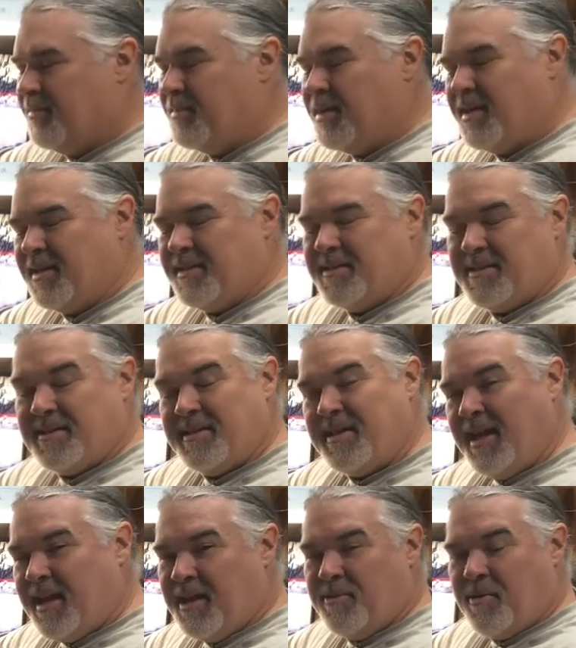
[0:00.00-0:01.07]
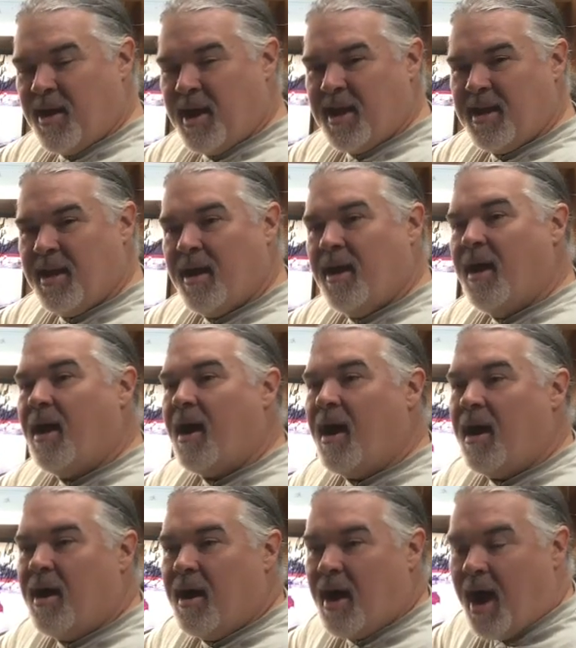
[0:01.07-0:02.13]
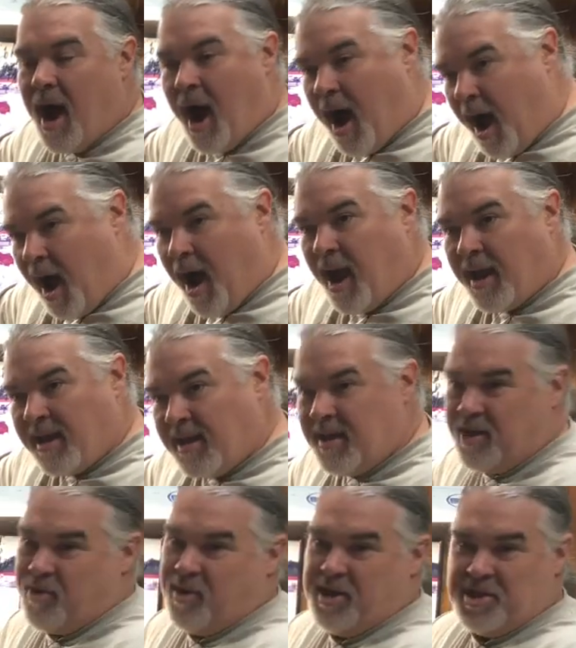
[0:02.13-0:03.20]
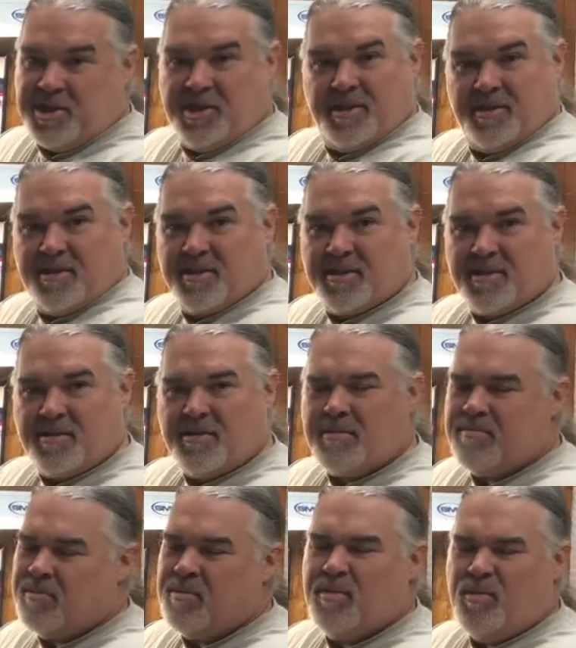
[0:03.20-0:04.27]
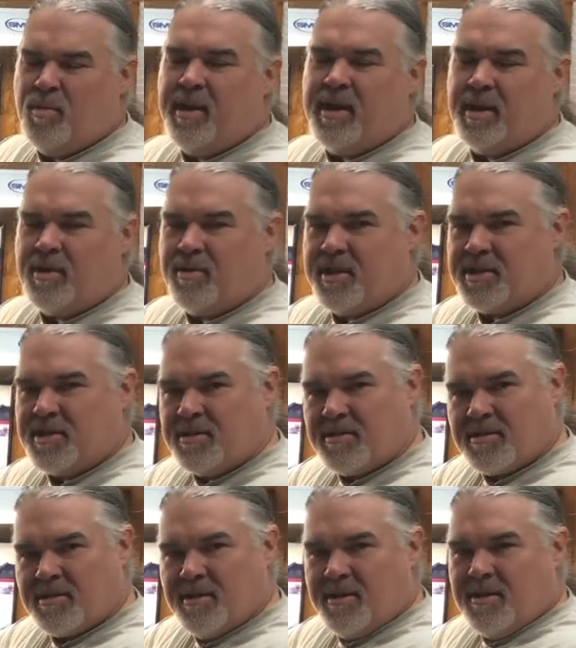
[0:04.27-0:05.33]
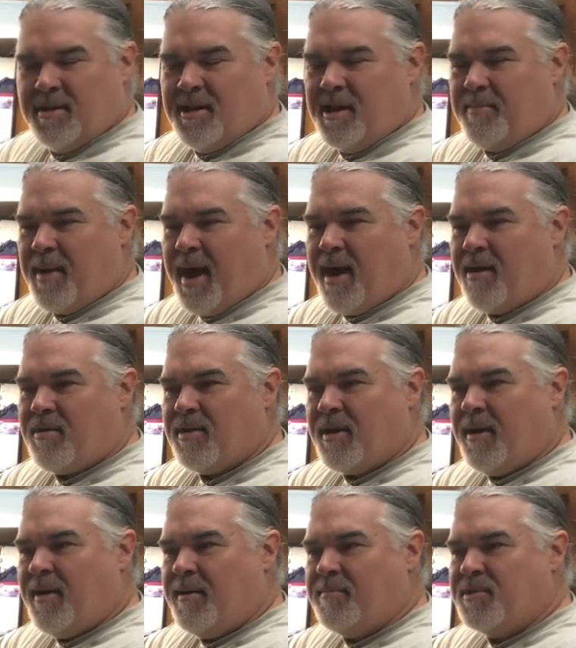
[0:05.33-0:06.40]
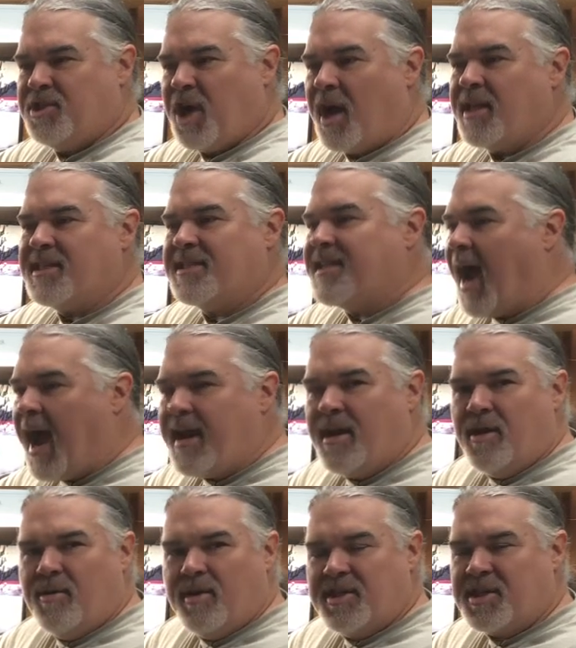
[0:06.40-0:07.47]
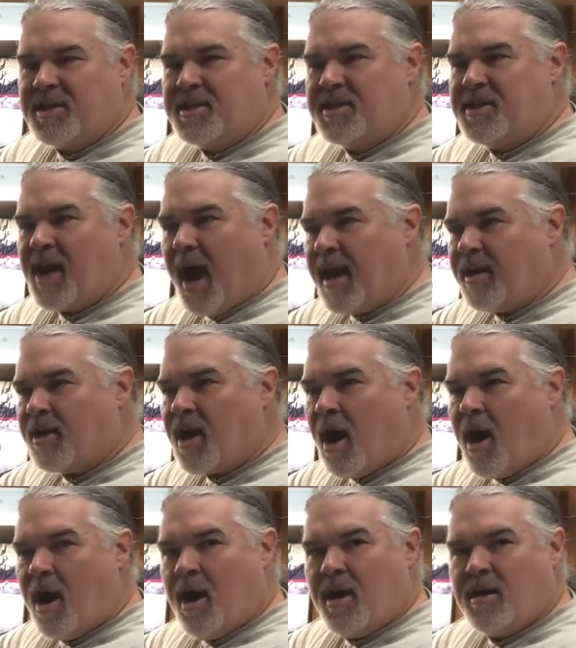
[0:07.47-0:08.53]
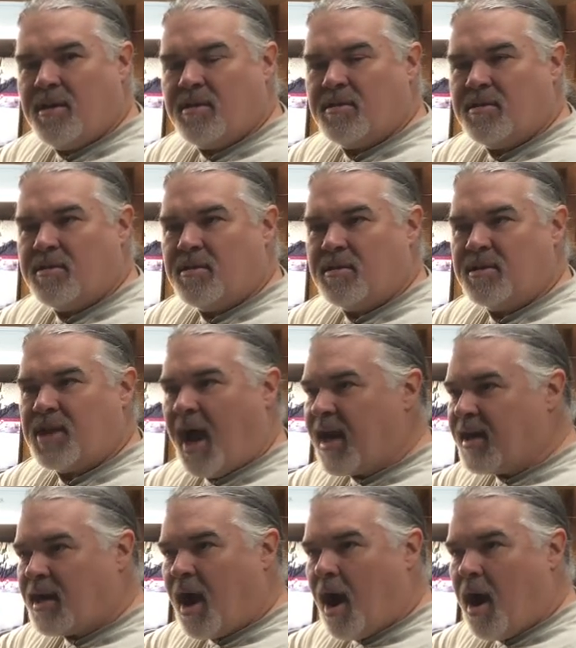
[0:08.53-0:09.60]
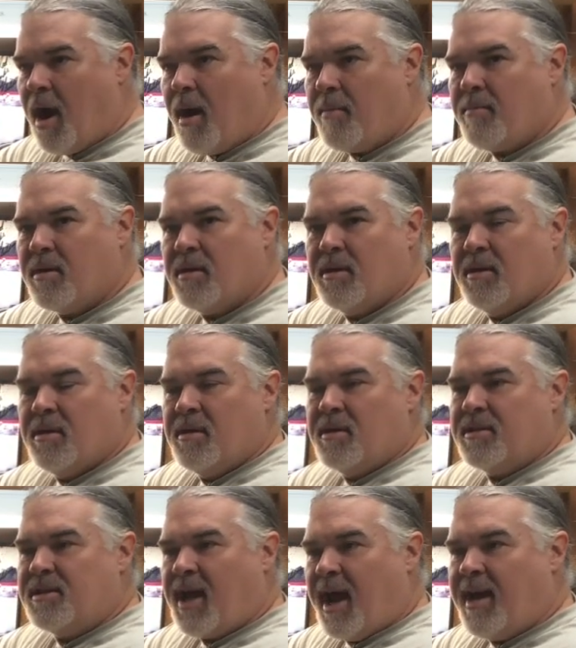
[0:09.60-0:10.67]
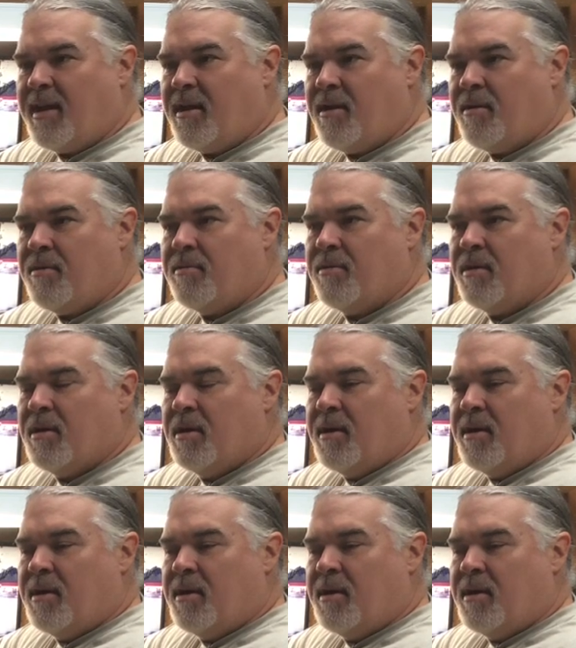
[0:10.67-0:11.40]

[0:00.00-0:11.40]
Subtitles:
but anyway, I get questions, we get questions about Johnny's Dyno. It's a Dynacon or Dynacom Dyno.